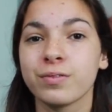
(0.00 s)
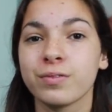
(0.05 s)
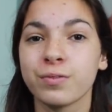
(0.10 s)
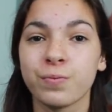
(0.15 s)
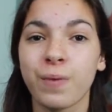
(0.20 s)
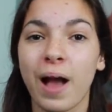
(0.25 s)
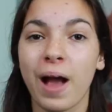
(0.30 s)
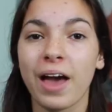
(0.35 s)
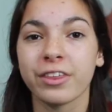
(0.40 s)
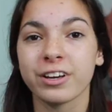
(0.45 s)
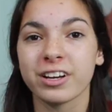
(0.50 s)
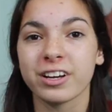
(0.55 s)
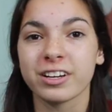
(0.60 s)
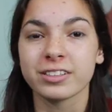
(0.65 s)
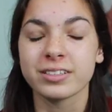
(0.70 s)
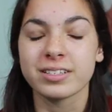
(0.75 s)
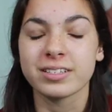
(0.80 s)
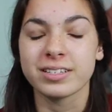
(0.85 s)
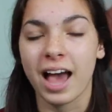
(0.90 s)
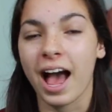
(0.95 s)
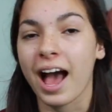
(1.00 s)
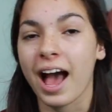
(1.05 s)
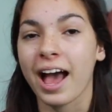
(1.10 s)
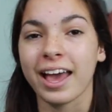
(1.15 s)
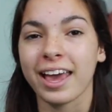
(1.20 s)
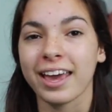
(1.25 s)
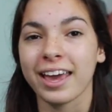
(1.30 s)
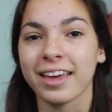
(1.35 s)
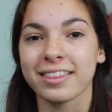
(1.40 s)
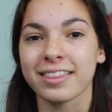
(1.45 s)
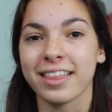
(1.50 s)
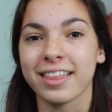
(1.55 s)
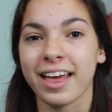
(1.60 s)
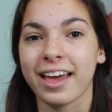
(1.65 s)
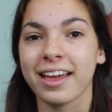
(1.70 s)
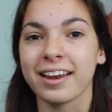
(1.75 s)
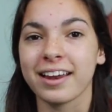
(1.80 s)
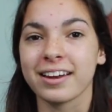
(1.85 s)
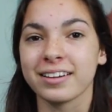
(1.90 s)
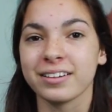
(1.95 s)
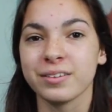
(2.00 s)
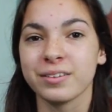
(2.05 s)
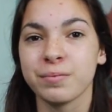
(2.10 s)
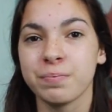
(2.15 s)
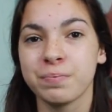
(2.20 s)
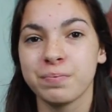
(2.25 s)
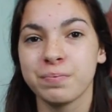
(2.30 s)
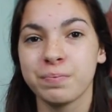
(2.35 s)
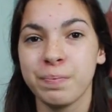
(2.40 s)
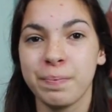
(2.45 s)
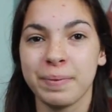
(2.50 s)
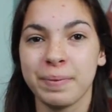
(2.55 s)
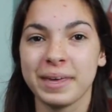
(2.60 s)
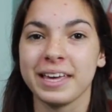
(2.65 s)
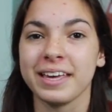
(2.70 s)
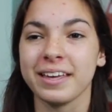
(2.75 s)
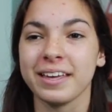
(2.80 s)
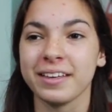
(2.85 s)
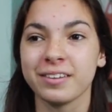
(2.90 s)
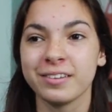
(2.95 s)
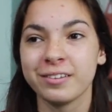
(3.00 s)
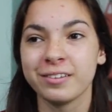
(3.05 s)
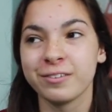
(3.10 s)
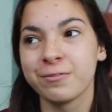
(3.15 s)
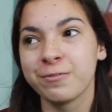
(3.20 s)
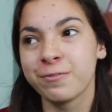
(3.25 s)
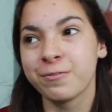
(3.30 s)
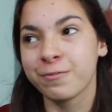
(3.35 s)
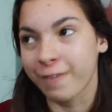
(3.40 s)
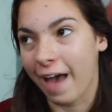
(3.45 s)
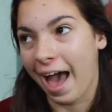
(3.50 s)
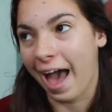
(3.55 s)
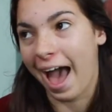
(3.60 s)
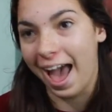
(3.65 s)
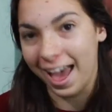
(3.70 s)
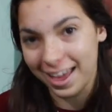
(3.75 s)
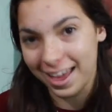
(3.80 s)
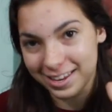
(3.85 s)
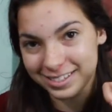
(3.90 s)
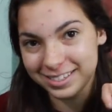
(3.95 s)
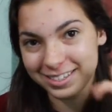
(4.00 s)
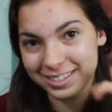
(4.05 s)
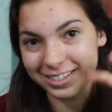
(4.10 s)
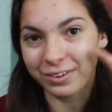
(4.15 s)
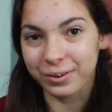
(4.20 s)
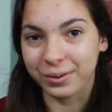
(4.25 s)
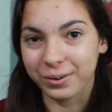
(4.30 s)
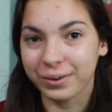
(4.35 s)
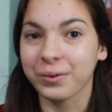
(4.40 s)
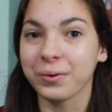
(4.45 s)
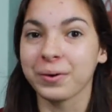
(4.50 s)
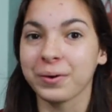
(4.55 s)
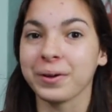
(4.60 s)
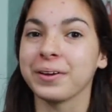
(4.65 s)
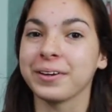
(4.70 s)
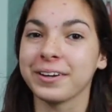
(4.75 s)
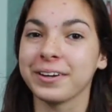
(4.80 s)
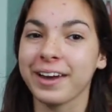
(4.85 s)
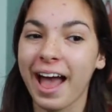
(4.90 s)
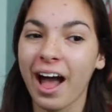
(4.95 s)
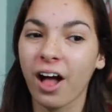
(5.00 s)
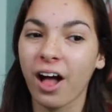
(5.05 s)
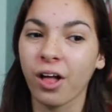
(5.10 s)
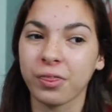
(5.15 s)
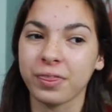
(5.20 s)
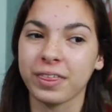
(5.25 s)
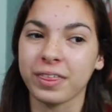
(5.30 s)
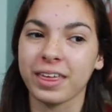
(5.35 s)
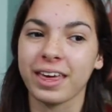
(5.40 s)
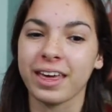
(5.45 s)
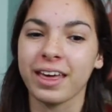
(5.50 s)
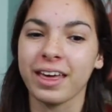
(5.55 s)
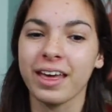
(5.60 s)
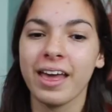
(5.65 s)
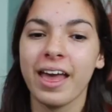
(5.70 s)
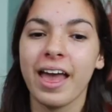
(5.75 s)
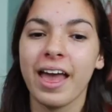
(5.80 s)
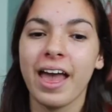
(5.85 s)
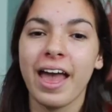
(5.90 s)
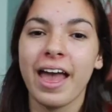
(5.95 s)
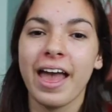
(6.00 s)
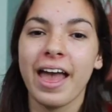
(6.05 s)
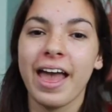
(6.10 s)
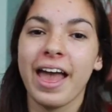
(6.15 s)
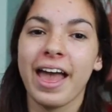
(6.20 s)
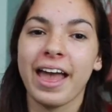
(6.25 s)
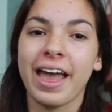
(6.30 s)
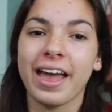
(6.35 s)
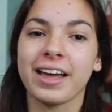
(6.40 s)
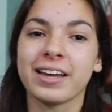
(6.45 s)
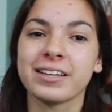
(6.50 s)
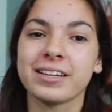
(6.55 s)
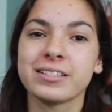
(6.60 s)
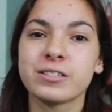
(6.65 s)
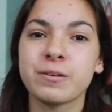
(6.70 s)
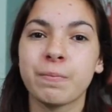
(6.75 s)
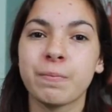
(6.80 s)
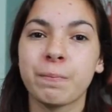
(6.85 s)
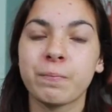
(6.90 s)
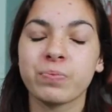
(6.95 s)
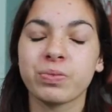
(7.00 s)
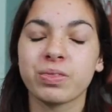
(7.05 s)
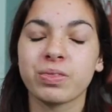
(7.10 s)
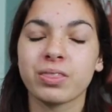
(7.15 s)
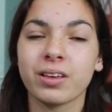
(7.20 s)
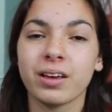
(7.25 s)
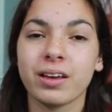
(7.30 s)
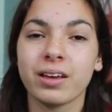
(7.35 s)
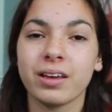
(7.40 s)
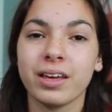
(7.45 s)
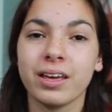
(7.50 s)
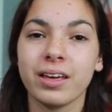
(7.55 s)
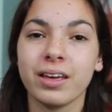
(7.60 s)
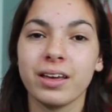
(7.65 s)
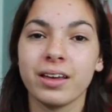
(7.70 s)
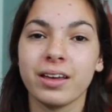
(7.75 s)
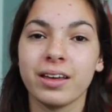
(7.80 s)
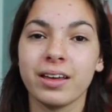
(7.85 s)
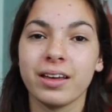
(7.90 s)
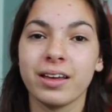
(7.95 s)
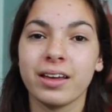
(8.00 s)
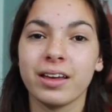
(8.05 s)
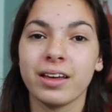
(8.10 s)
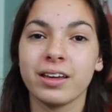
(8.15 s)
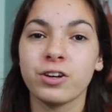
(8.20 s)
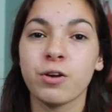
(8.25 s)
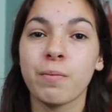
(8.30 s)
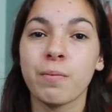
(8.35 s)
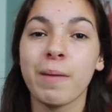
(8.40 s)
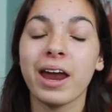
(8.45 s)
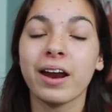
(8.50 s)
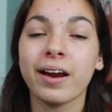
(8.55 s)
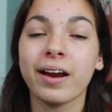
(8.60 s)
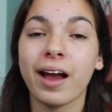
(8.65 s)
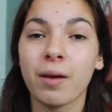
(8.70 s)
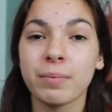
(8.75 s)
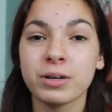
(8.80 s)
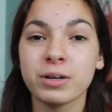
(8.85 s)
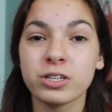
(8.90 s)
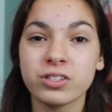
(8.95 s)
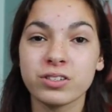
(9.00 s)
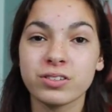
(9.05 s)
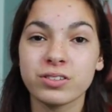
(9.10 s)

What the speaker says: rather die than be fat or unhealthy. And no matter how much